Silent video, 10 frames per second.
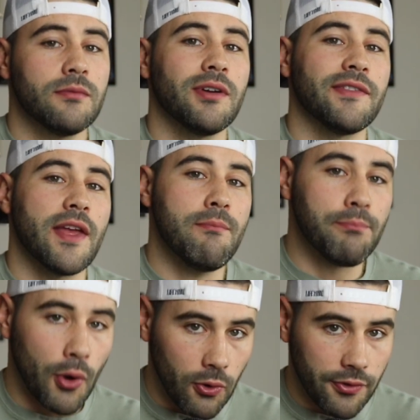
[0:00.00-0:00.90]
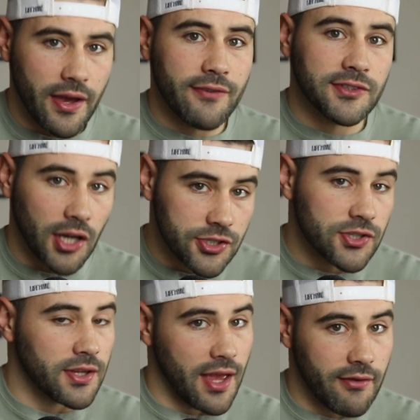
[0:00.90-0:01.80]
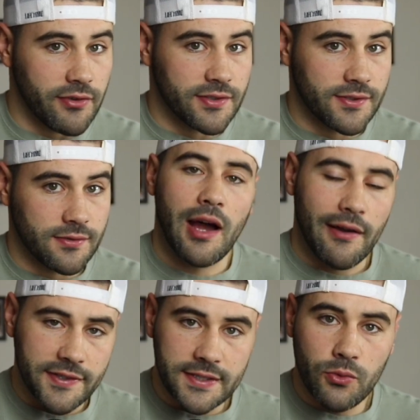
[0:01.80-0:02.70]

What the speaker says: and they both have touched the canvas. Obviously,